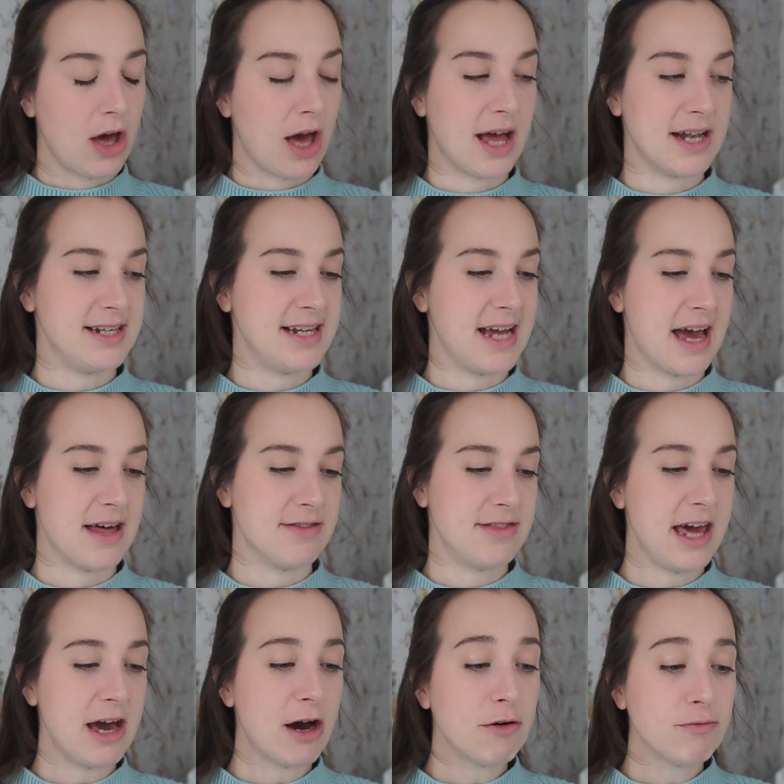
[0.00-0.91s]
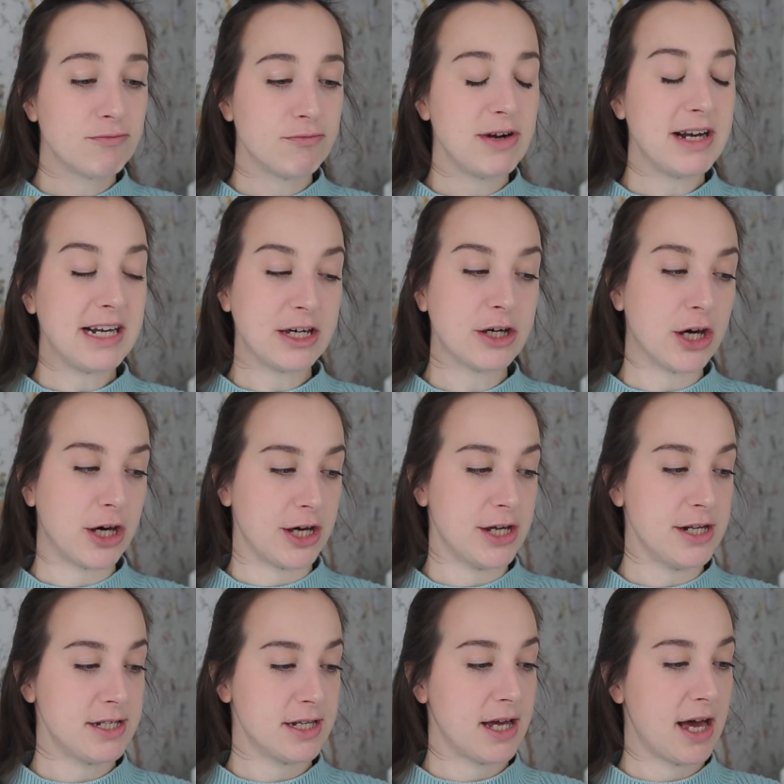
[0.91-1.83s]
And yeah, they are really
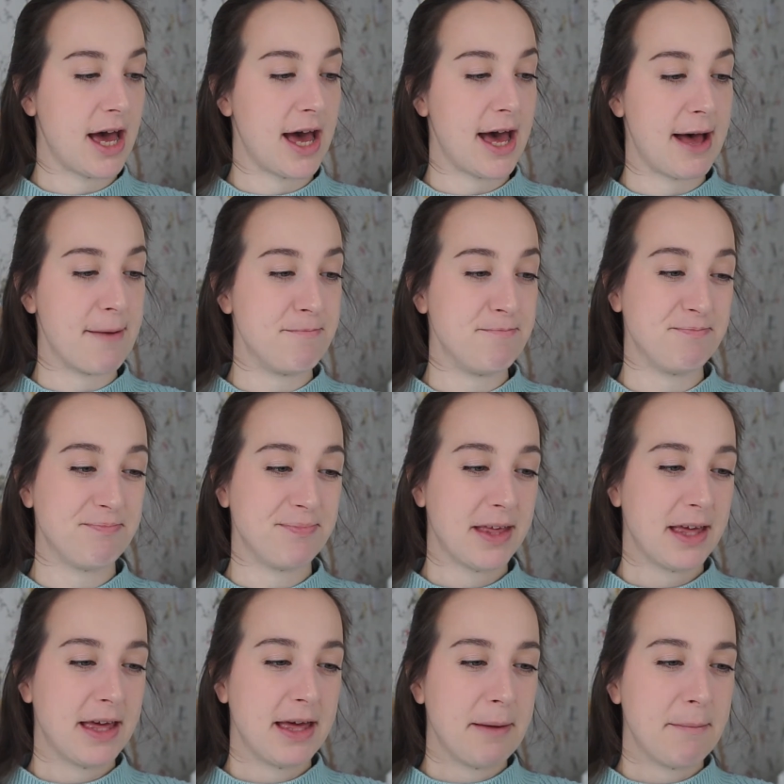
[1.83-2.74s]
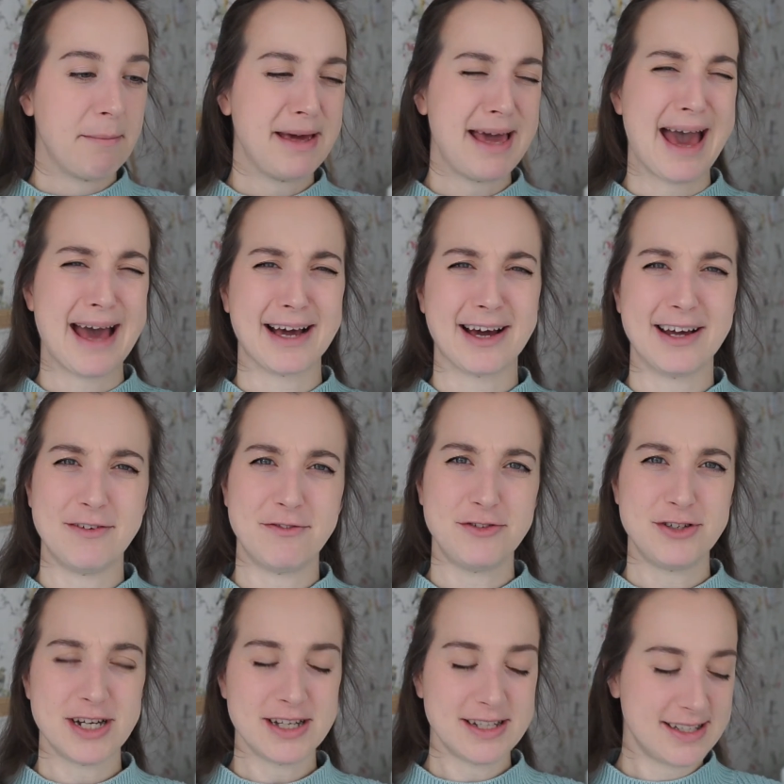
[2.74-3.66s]
good. Um, but yeah, kind
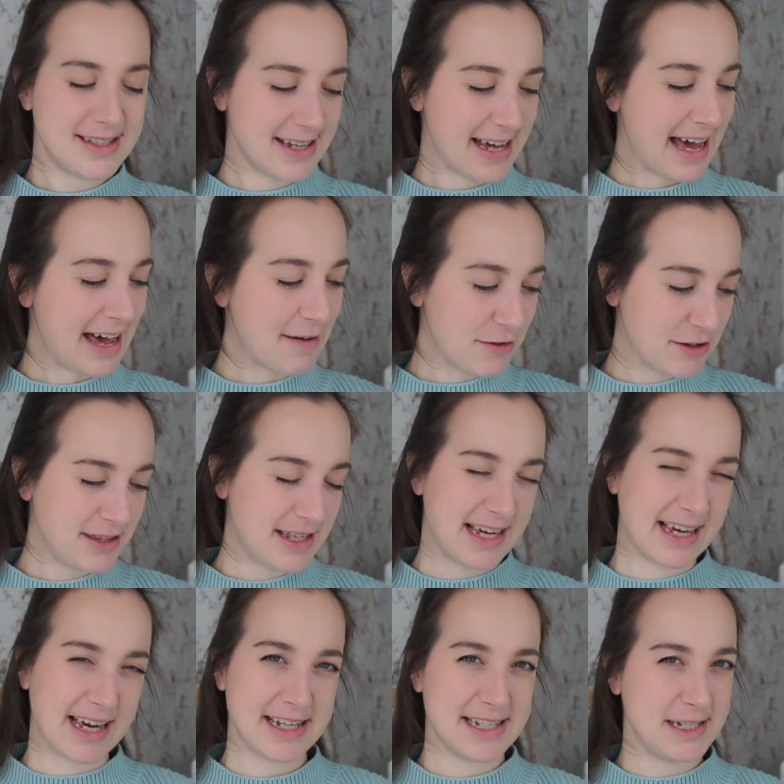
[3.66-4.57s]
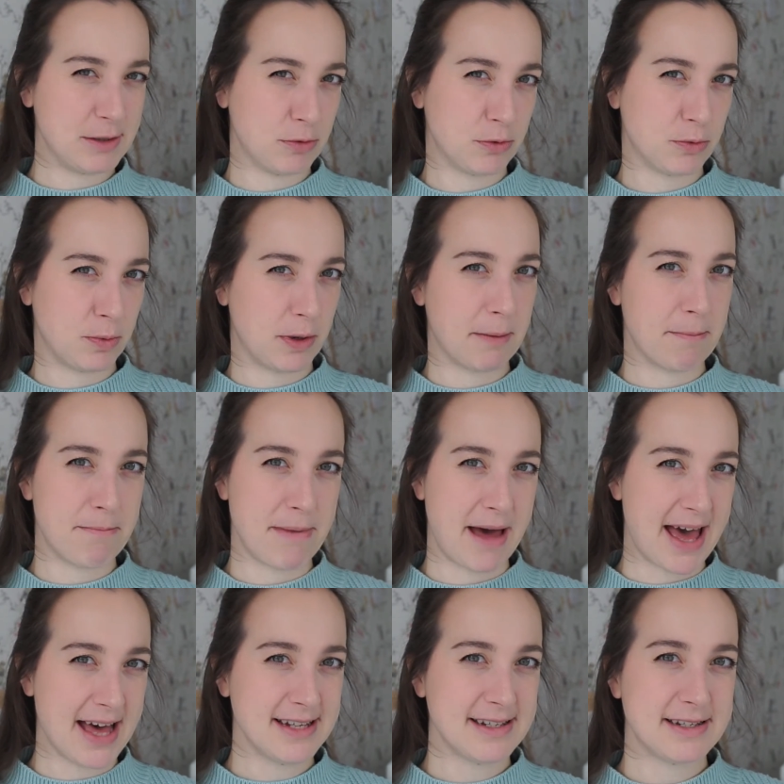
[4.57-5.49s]
of just have a think and see what would work
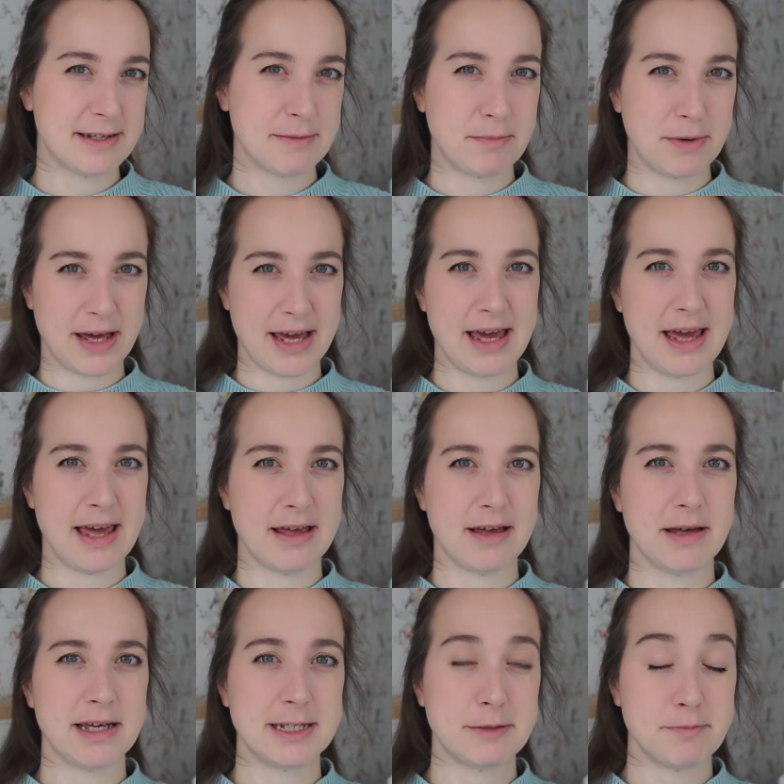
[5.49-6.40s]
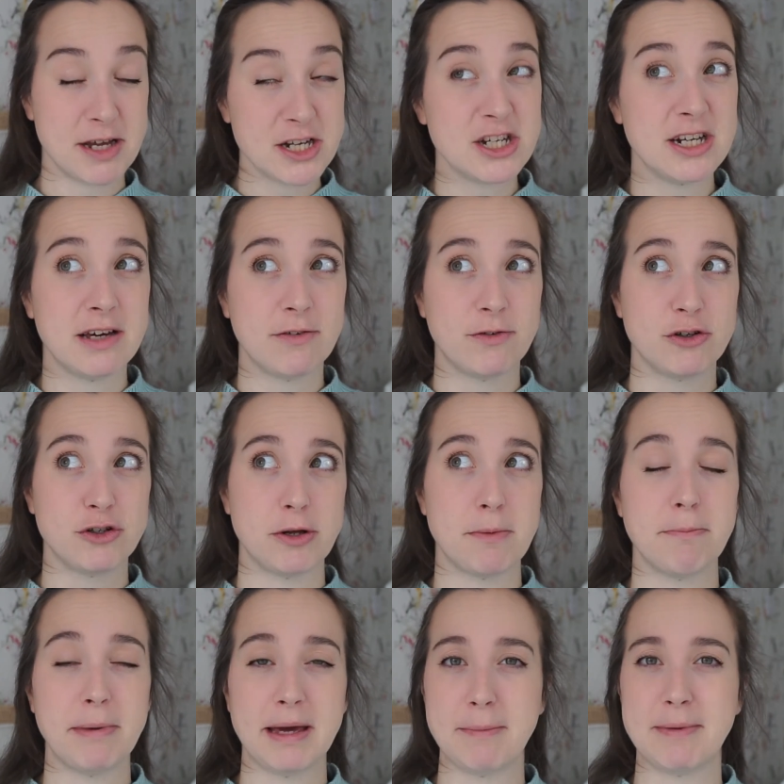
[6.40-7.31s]
best. But especially if you're
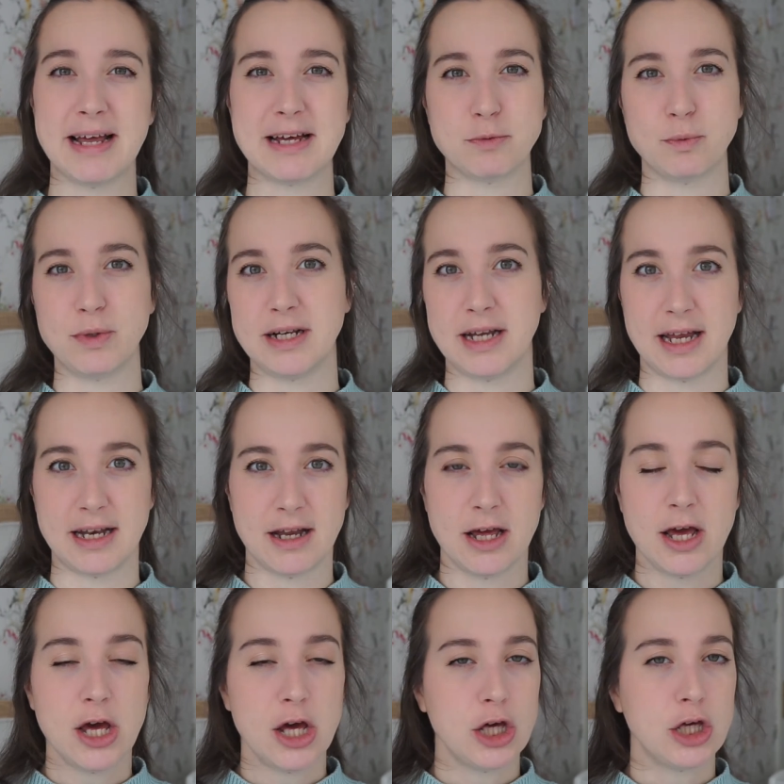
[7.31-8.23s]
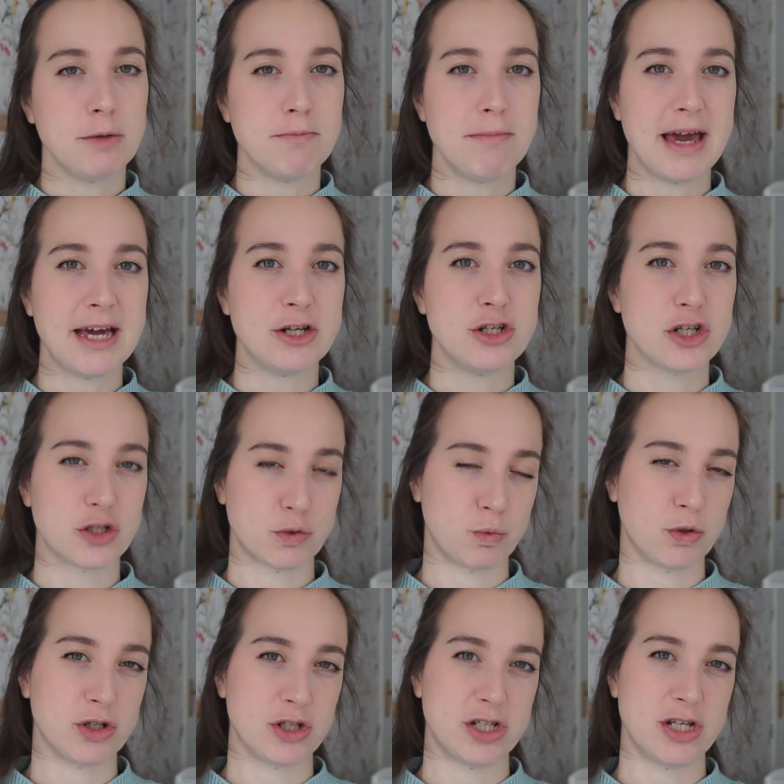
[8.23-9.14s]
doing baby led weaning, you may just
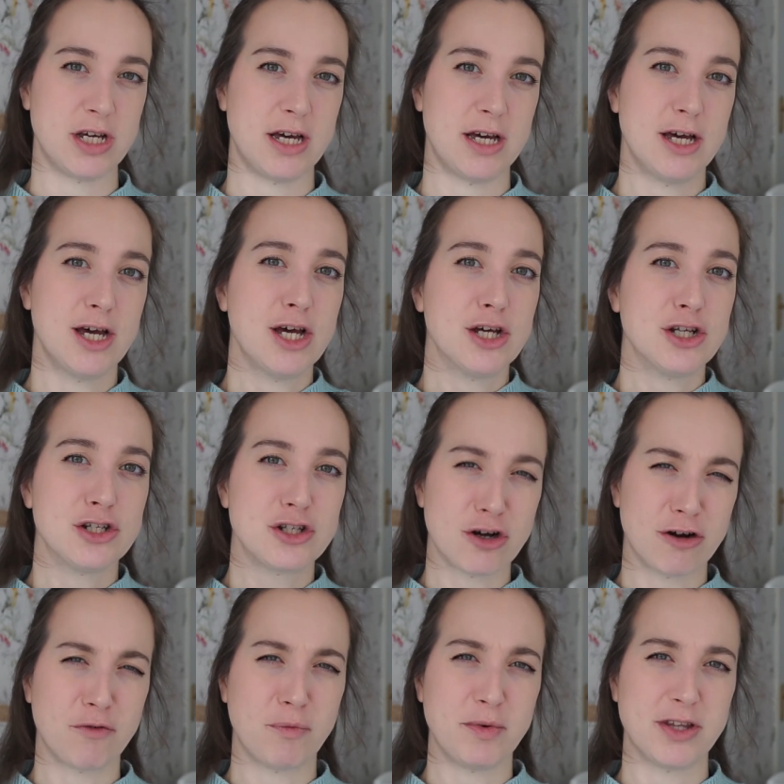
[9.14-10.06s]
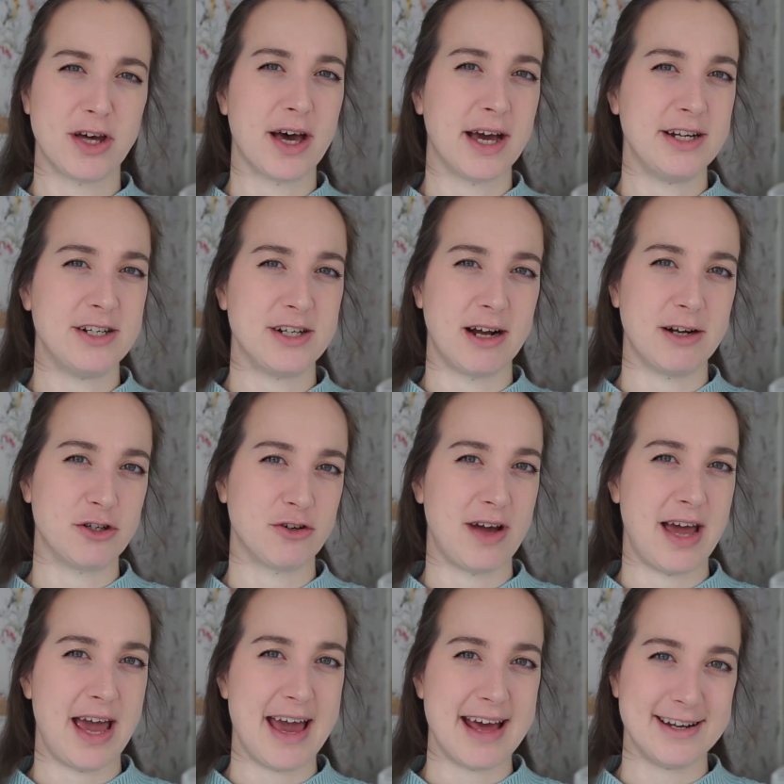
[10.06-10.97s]
want to start off with the high chair
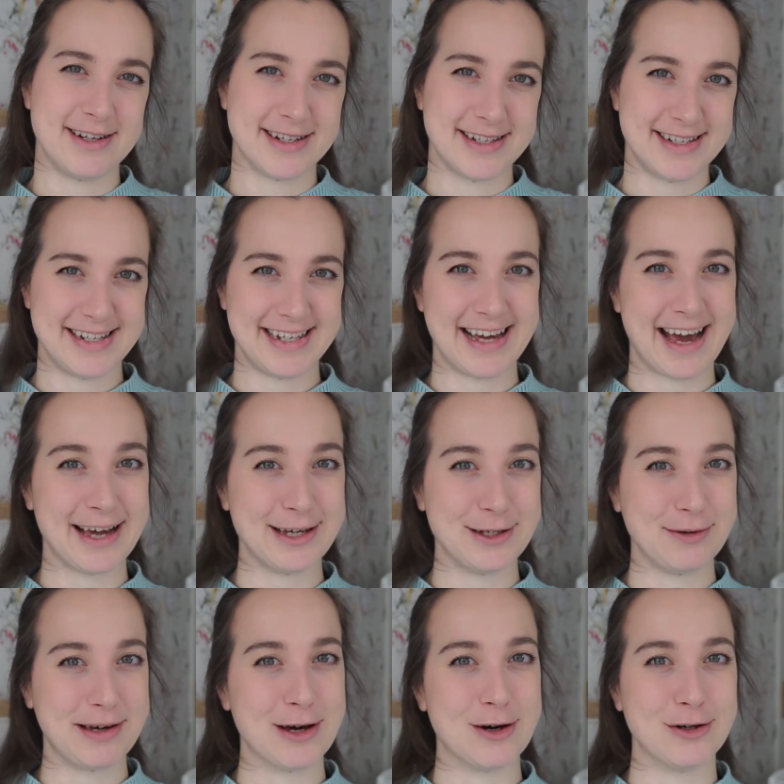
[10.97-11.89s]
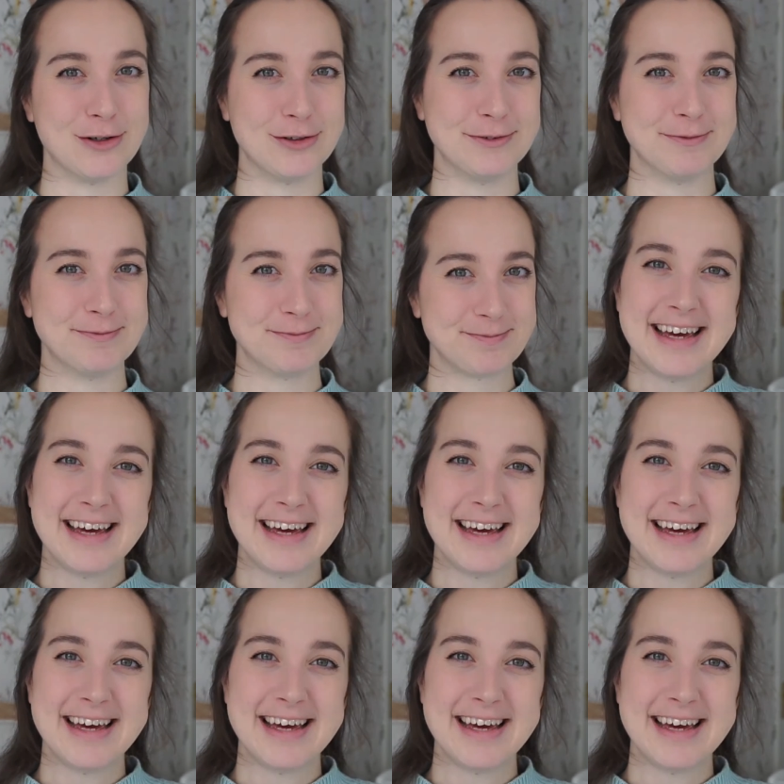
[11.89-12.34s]
tray and just see how you get on.